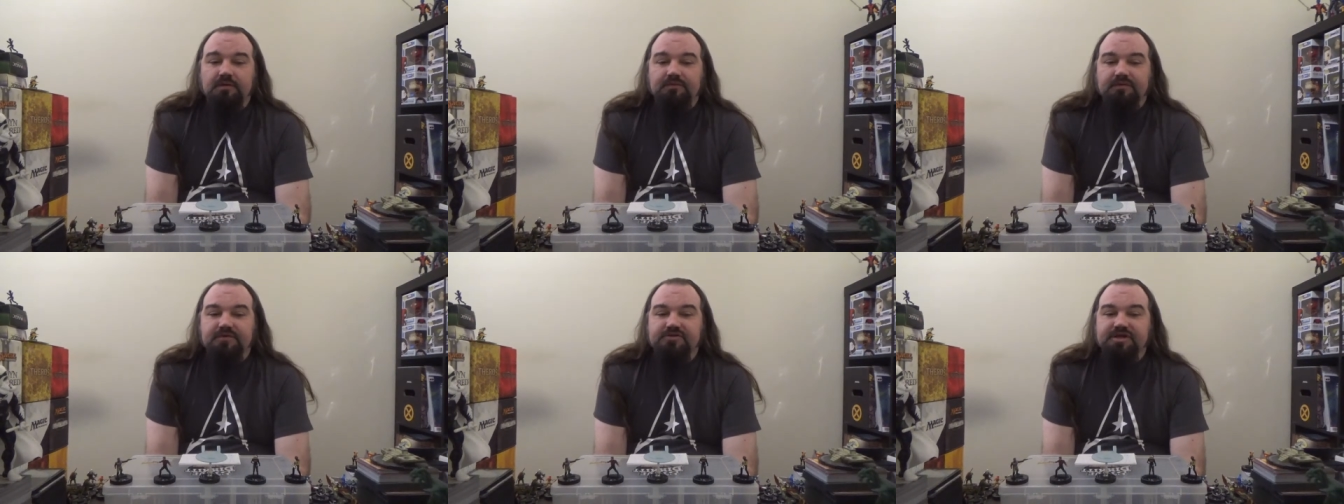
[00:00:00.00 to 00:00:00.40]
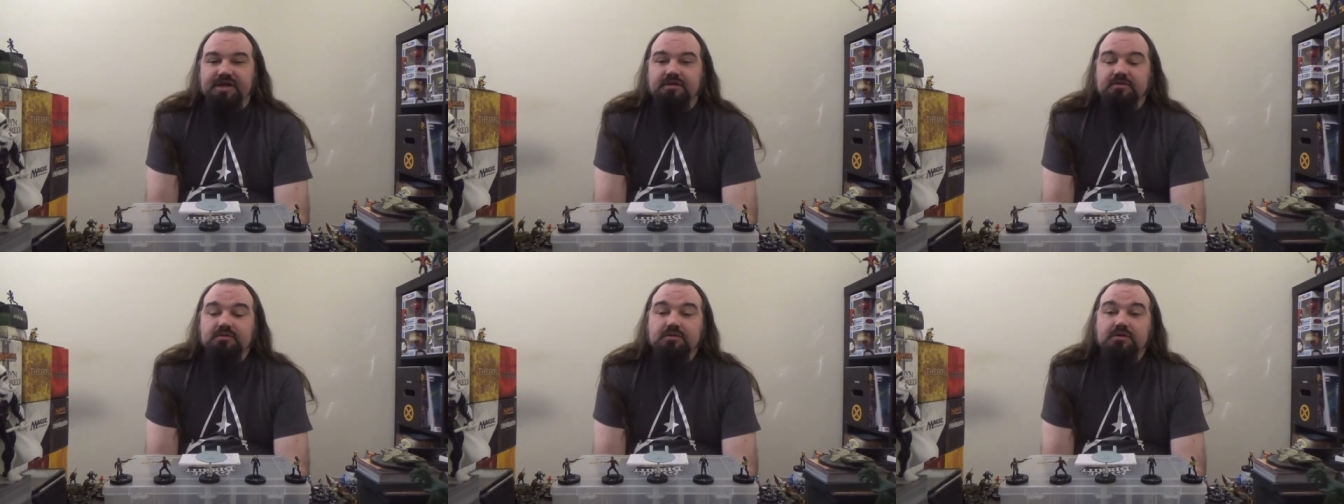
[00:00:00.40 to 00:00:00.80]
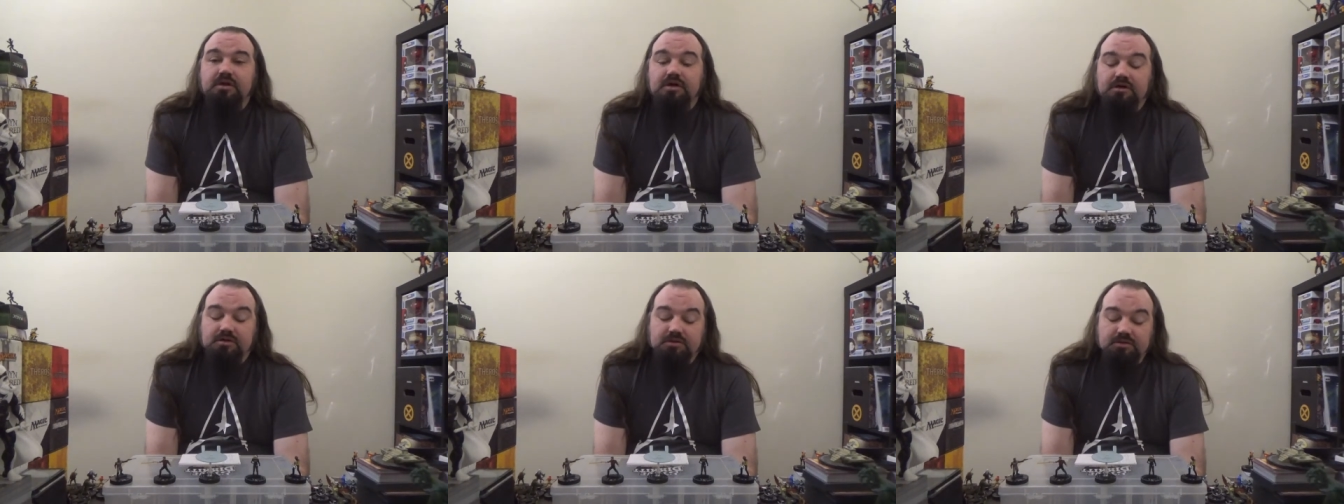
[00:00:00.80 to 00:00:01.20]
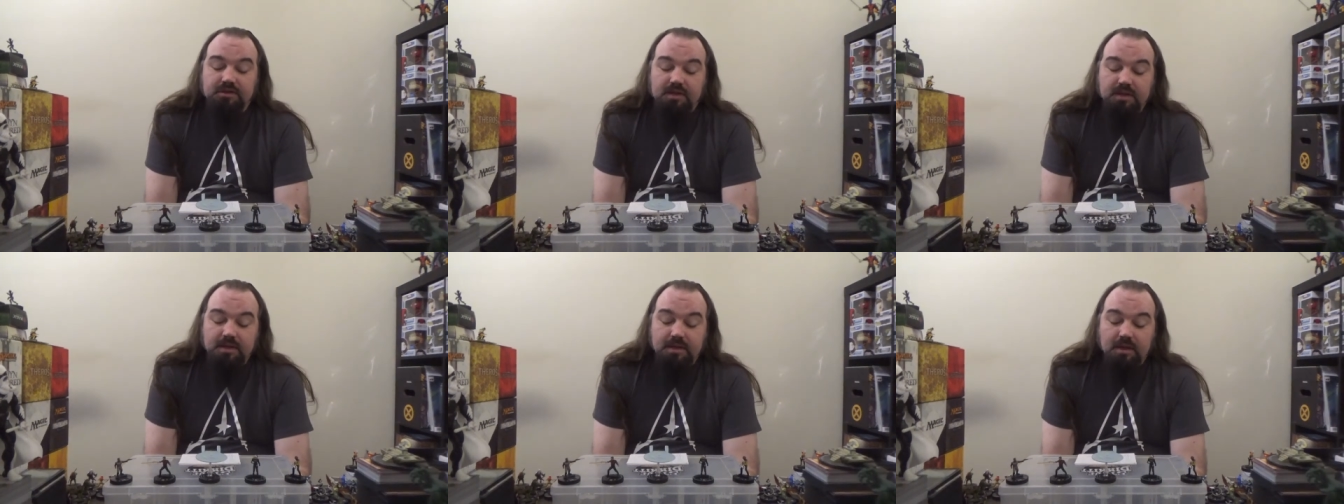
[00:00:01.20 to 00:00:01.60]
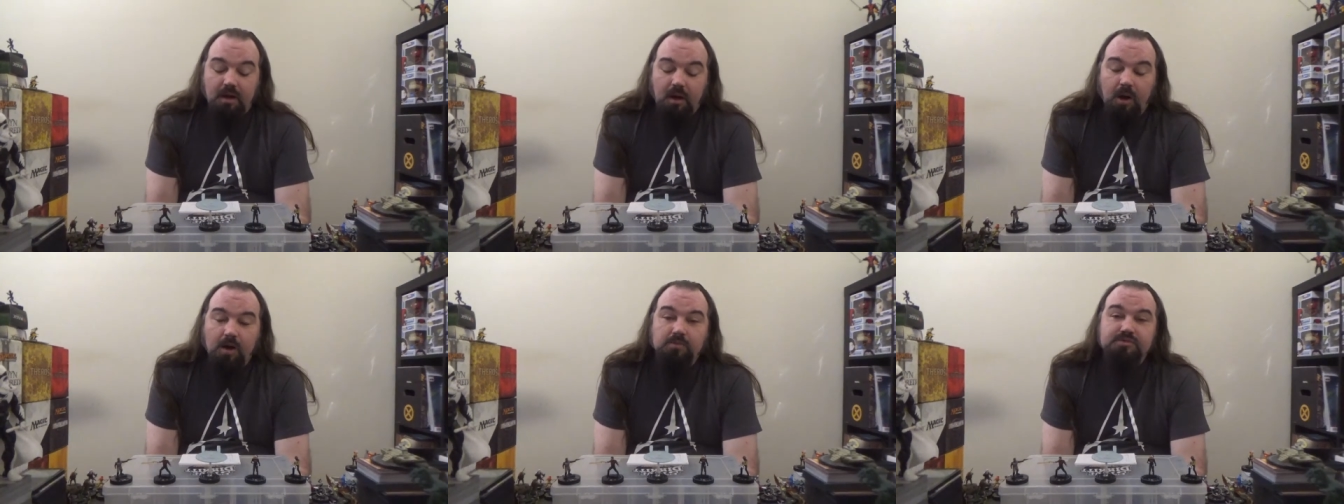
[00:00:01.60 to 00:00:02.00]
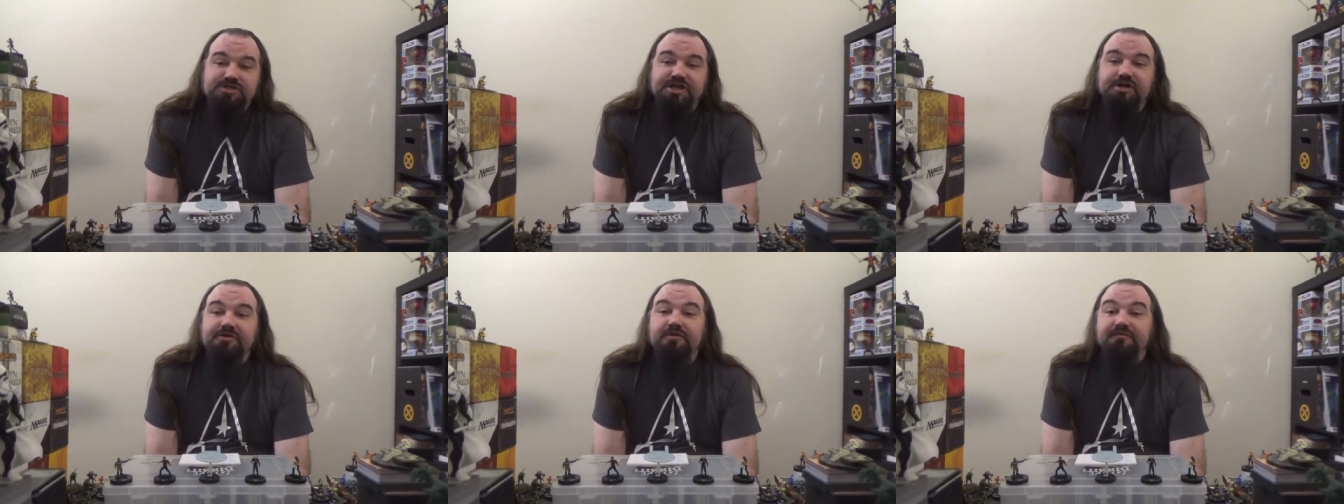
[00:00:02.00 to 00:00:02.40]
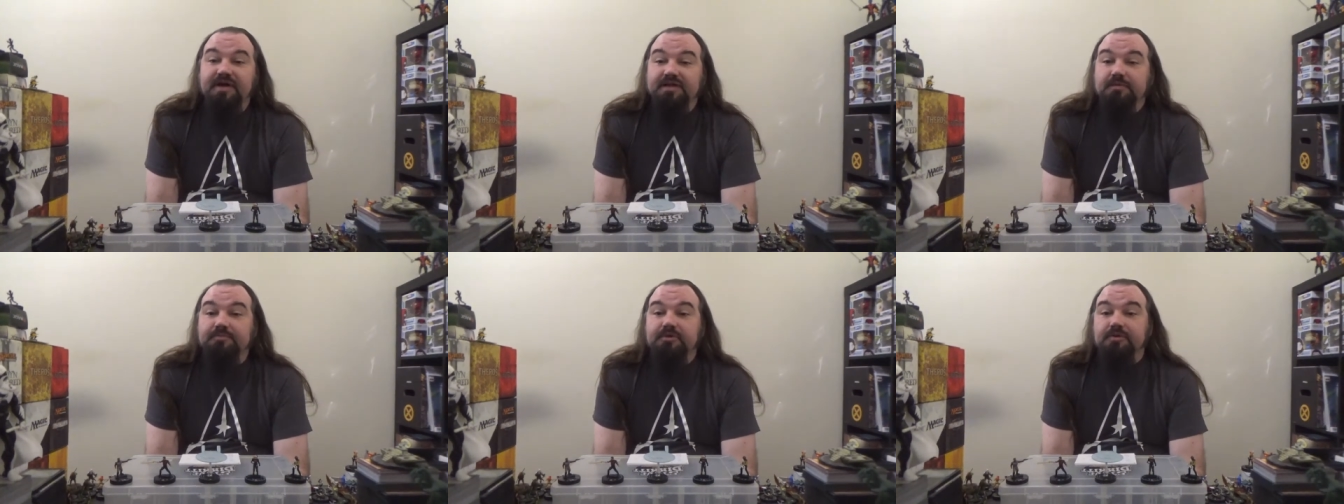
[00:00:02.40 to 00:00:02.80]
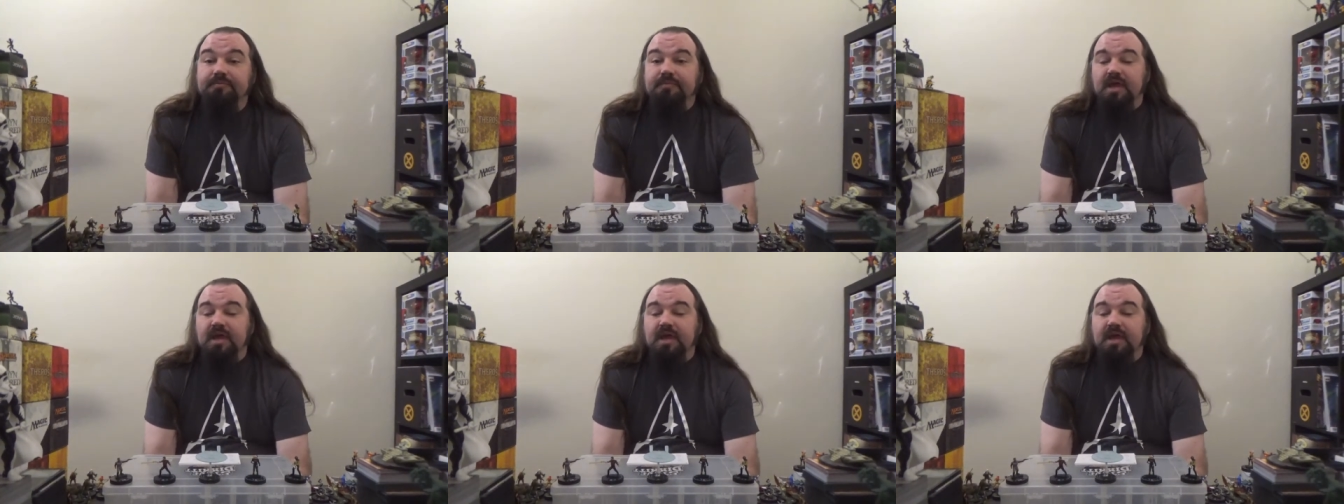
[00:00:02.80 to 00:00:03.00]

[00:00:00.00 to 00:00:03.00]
this channel called Armchair Developer.